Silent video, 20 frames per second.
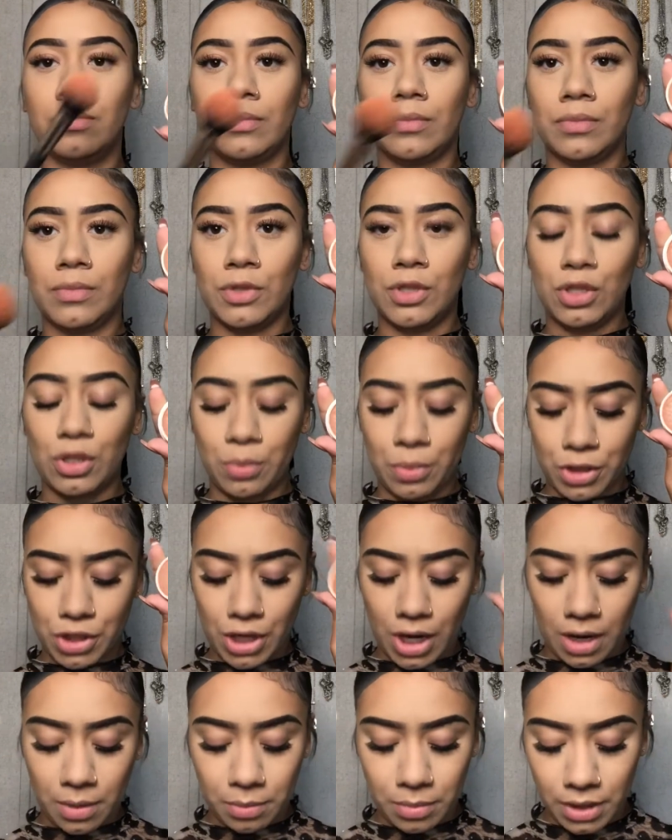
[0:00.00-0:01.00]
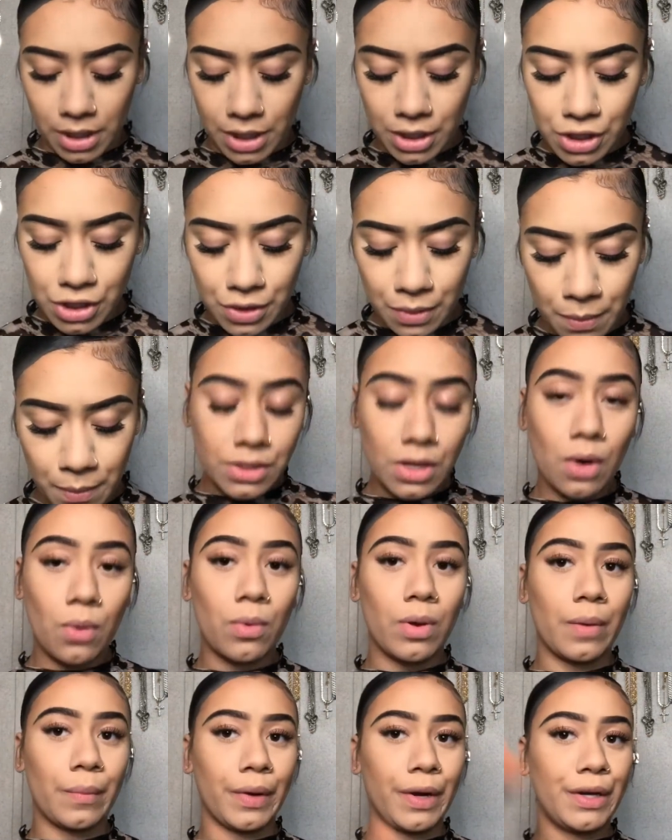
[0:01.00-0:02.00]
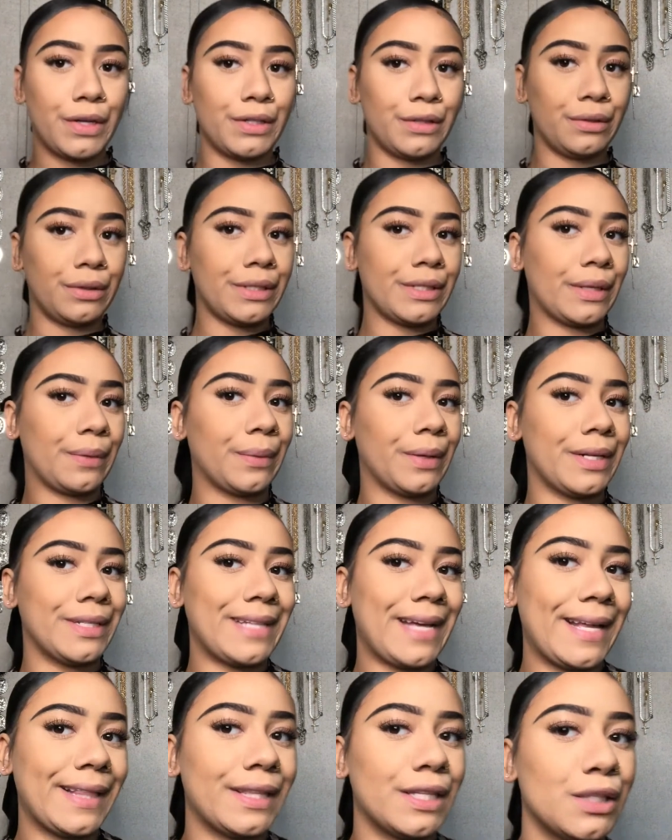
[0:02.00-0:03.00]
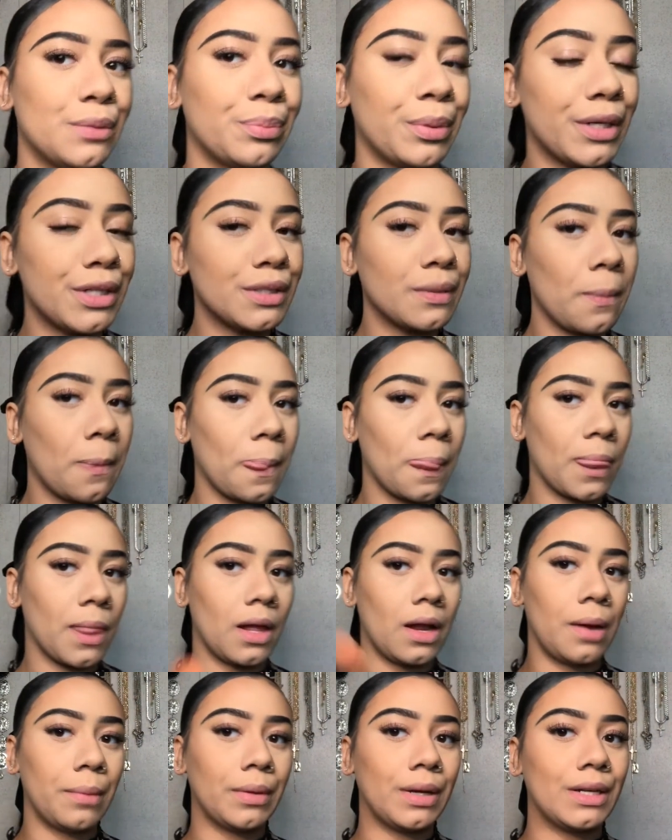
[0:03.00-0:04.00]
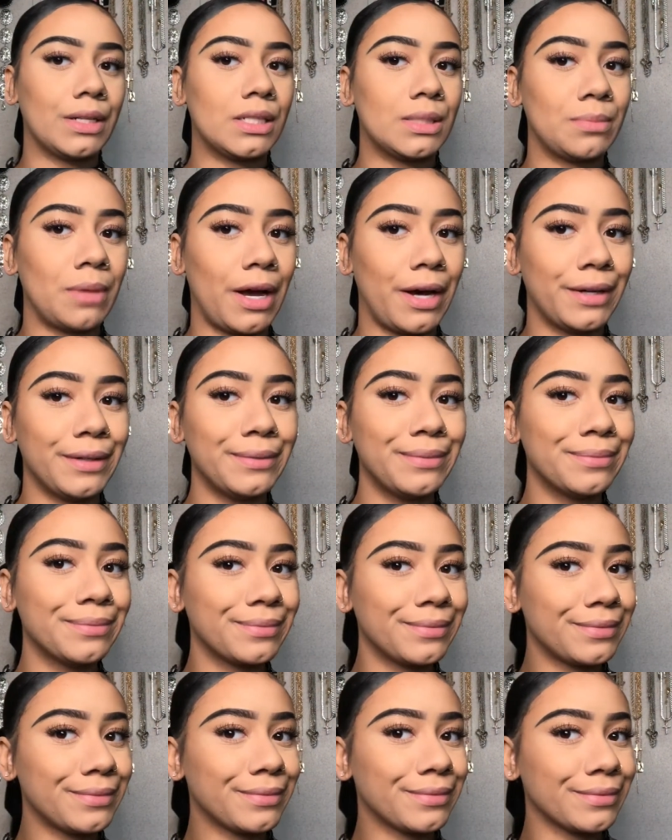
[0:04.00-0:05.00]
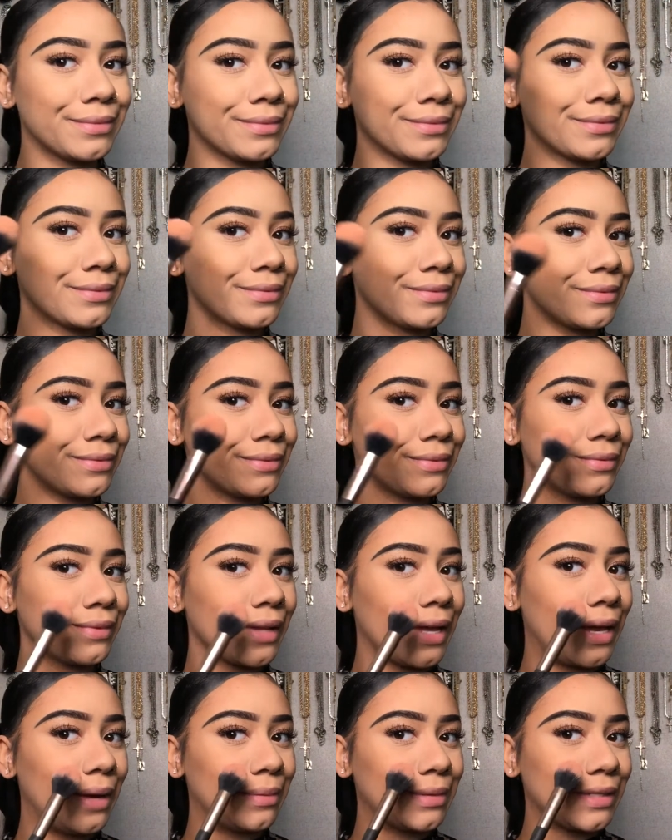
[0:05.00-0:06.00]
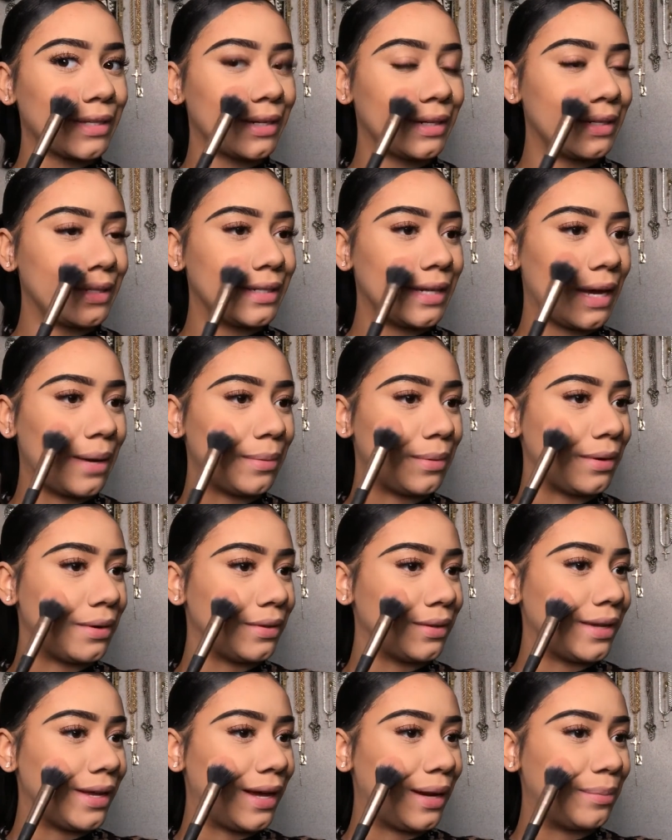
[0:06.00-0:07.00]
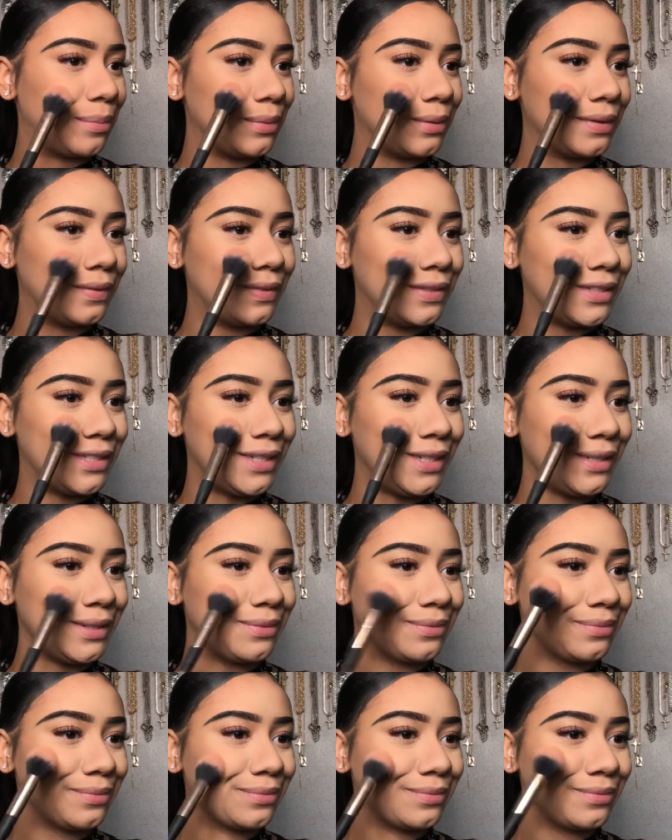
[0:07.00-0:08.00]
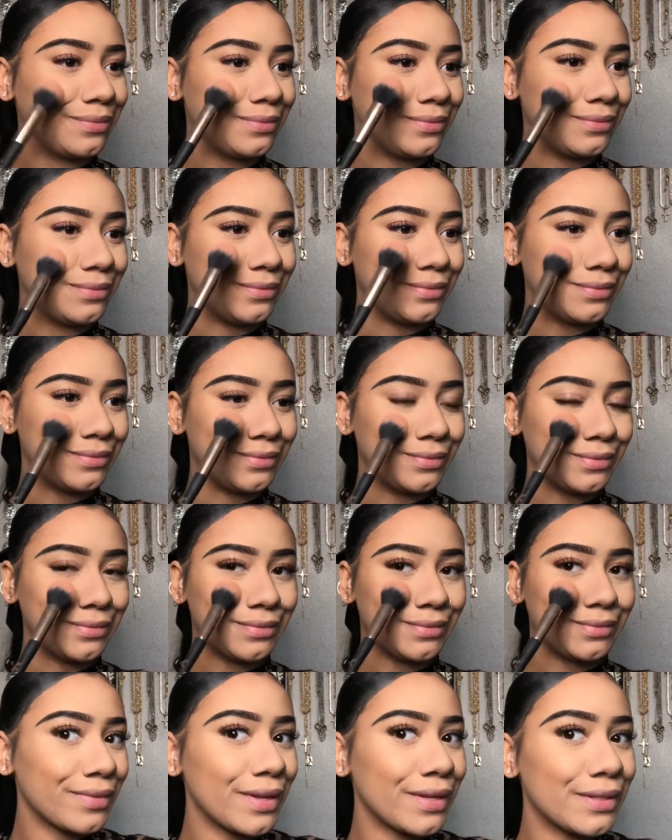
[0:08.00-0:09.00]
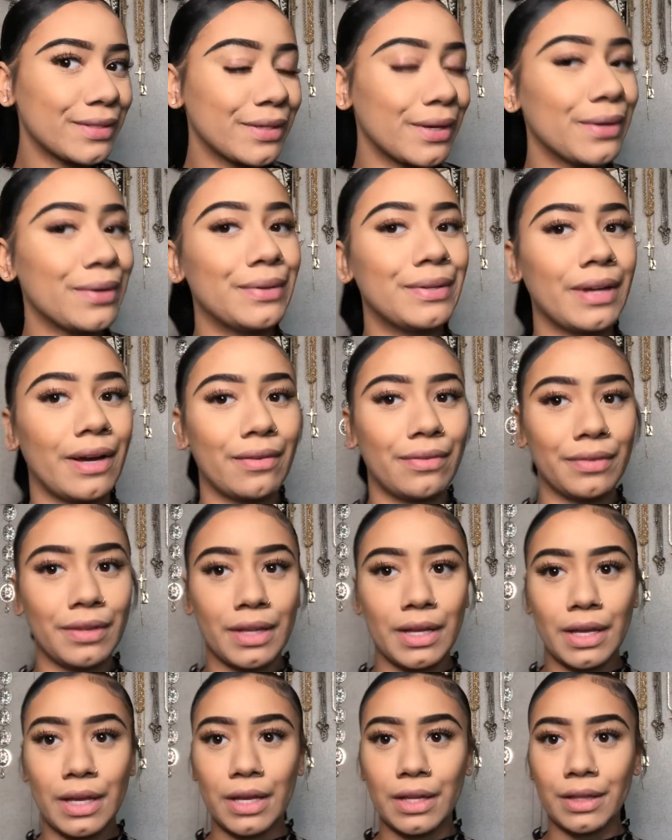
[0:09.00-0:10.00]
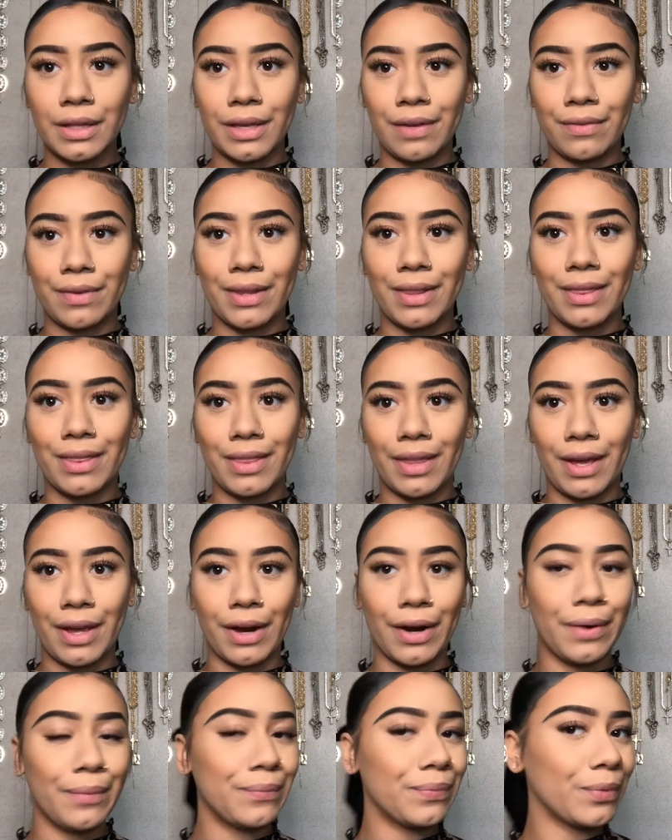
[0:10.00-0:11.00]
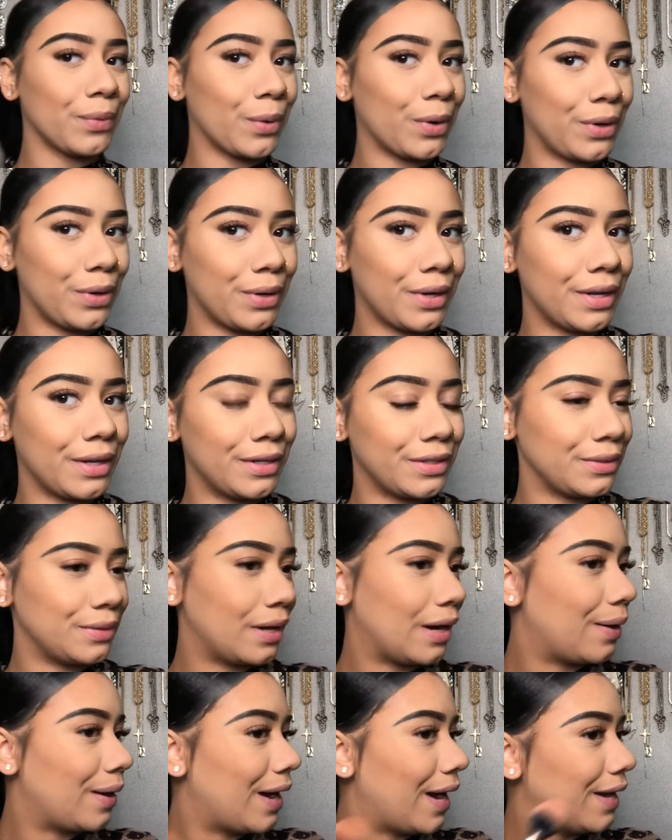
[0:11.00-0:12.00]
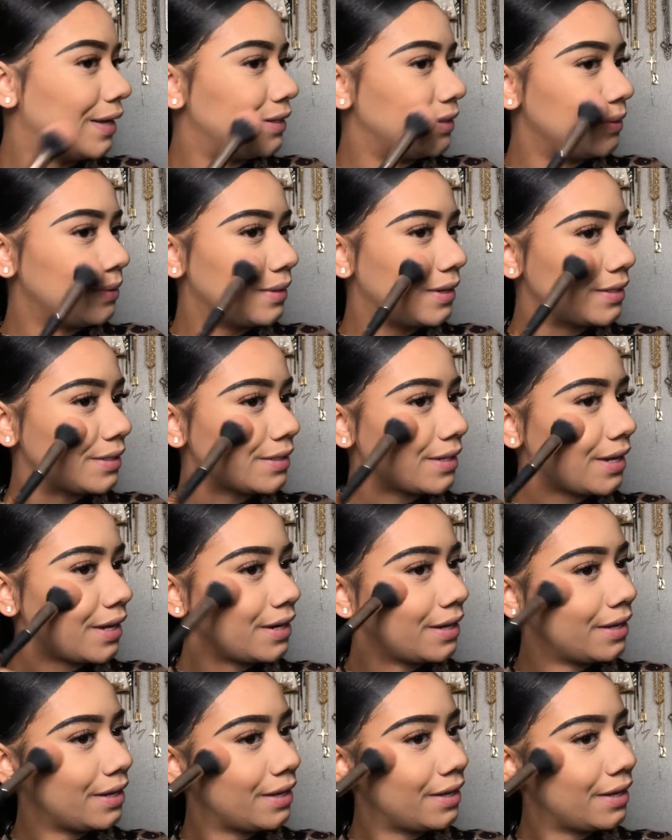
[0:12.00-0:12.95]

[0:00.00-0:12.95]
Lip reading: Super Shock blush. So what I'm gonna do is I'm gonna take this brush, I'm gonna smile, and I'm just gonna dab it on the apple of the cheek. So you definitely can leave it there, or you can do how I do, and I just kind of